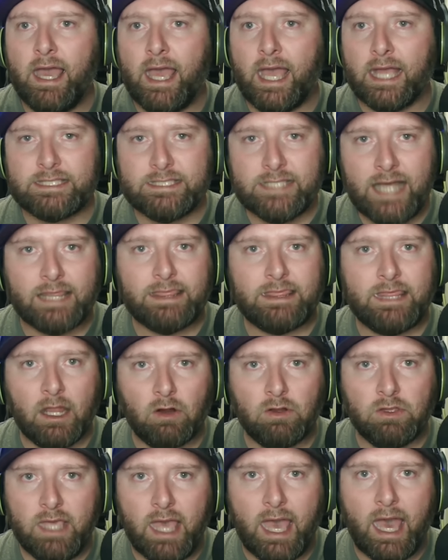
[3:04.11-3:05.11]
It's not there
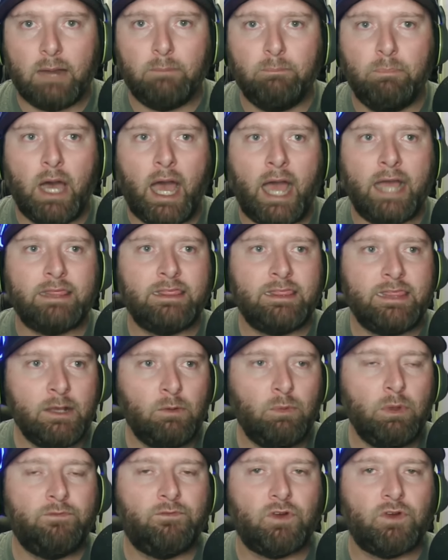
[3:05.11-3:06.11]
yet, but I think
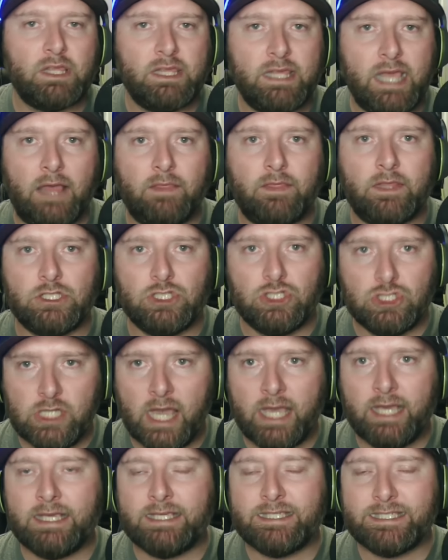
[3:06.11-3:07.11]
we forget that
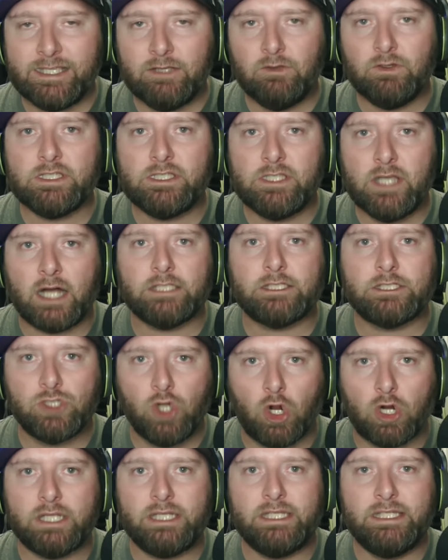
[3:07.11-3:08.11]
Jake still has not
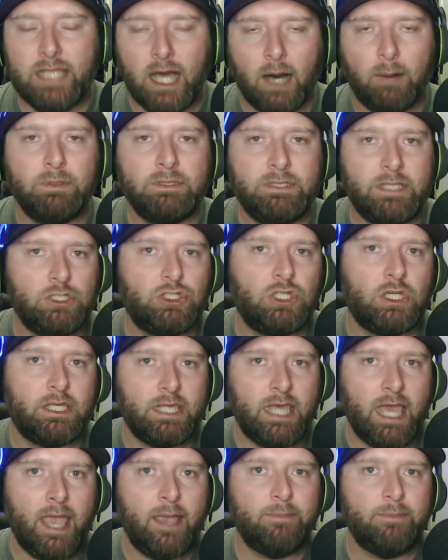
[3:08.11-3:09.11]
started double digit
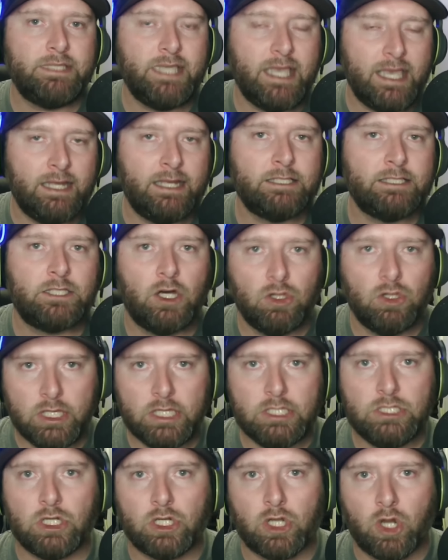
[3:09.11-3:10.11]
games in his
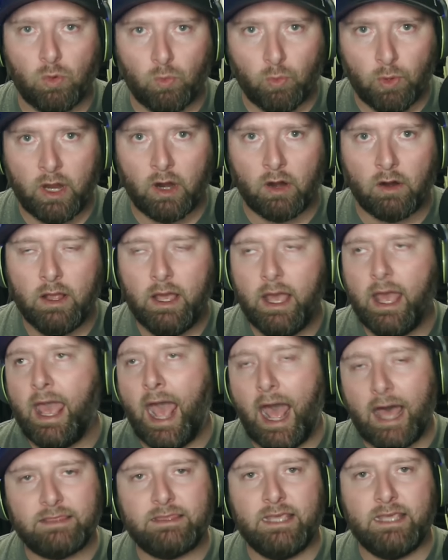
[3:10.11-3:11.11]
collegiate career
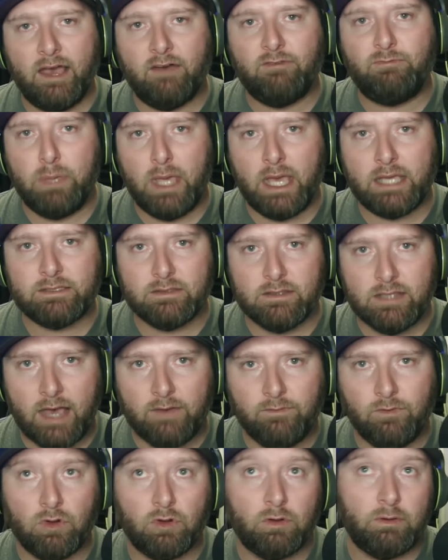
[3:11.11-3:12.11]
at the FBS
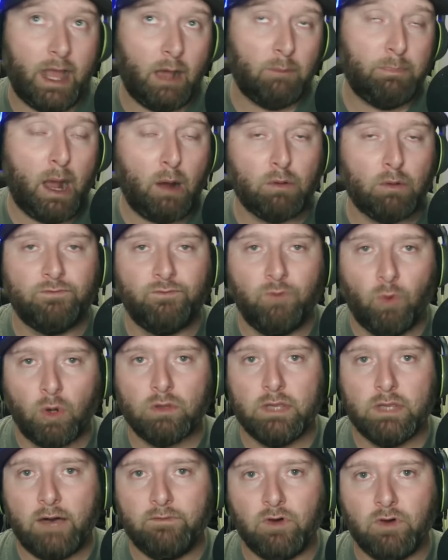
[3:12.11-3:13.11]
level or now Power Four
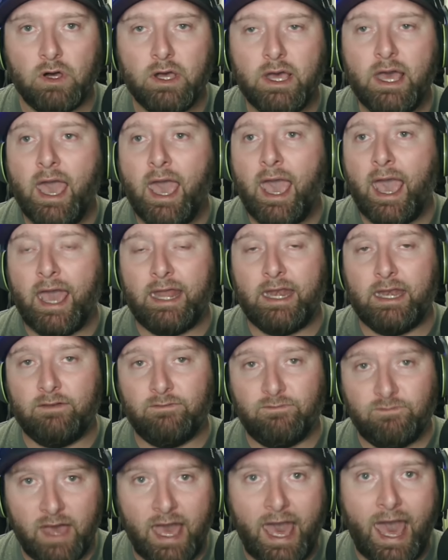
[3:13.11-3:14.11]
level. And in
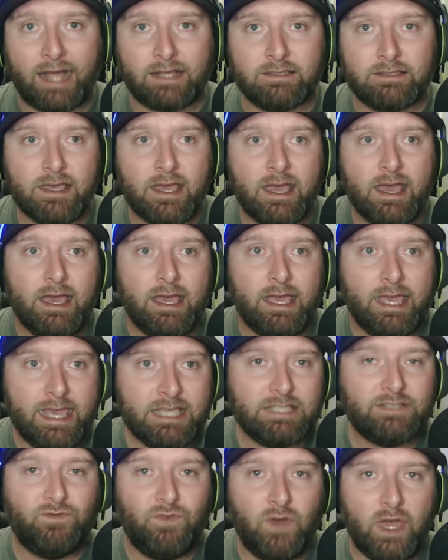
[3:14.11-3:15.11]
fact, he
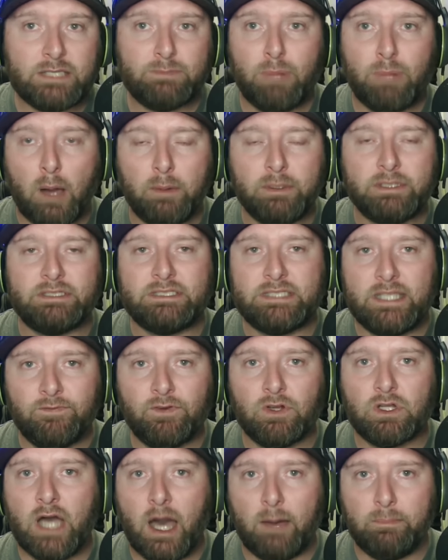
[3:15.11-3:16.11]
has faced probably
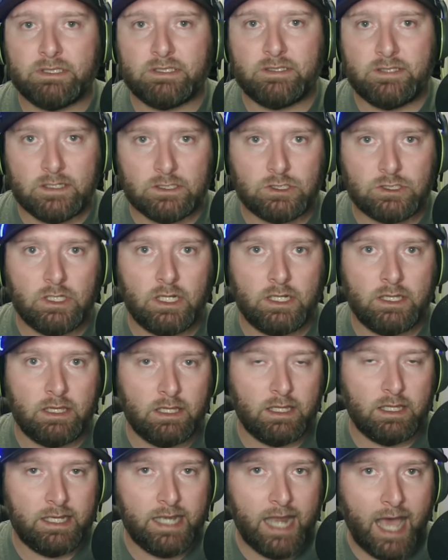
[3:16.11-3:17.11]
stiffer competition in
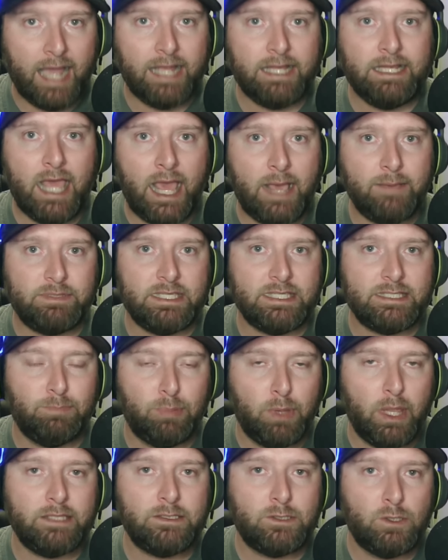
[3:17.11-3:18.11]
the nine games he's
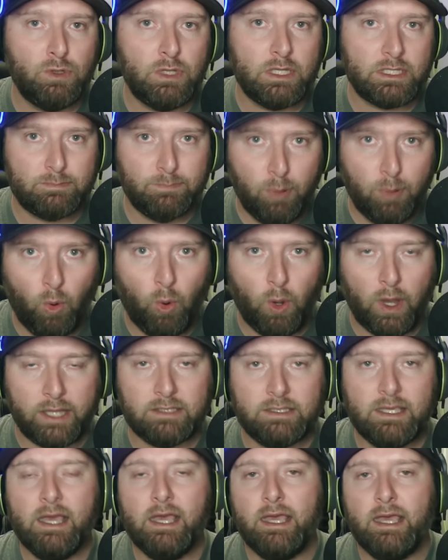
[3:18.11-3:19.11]
played to this
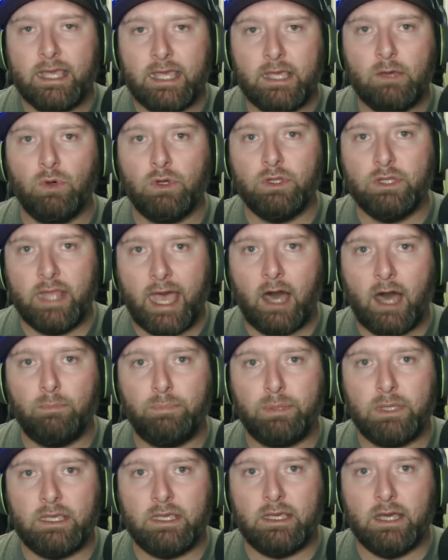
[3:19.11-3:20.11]
point. He will now
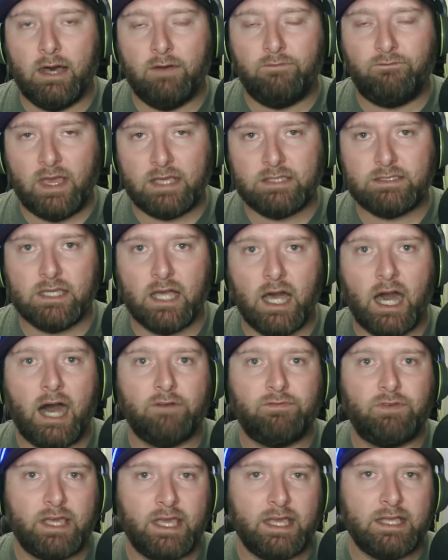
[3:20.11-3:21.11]
be uh, facing
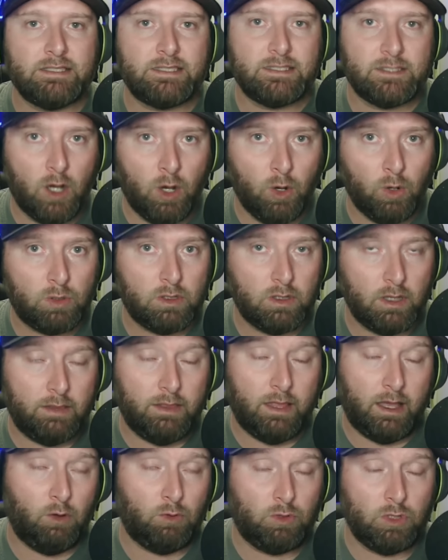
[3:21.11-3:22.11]
off against Oak, uh,
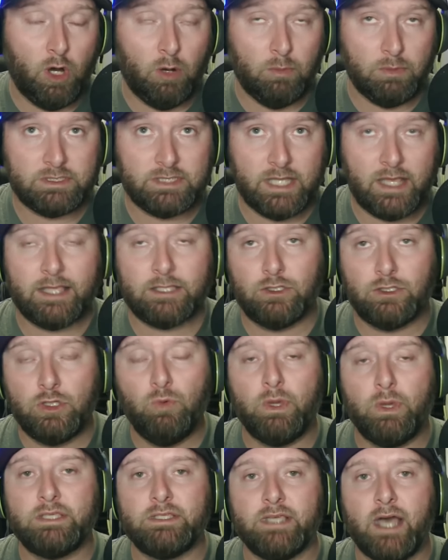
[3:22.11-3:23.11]
Oklahoma State. That's two
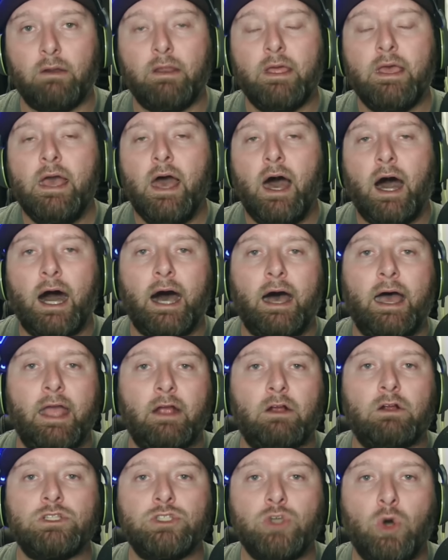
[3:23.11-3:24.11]
weeks out. Uh,
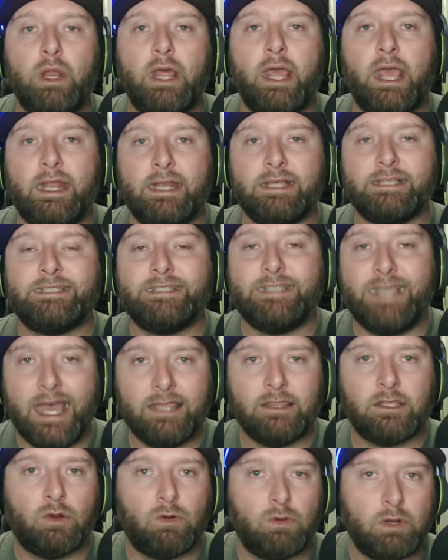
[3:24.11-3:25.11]
Arizona in his
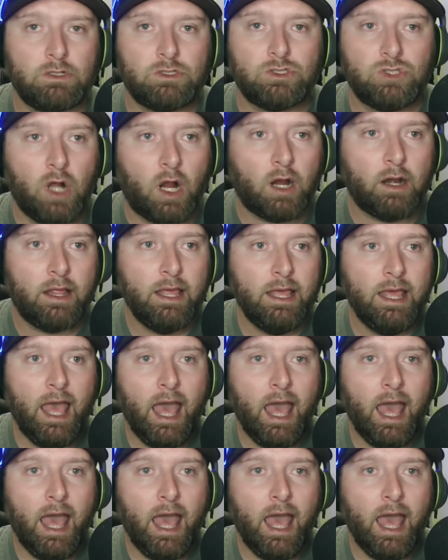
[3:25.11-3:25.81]
10th career start.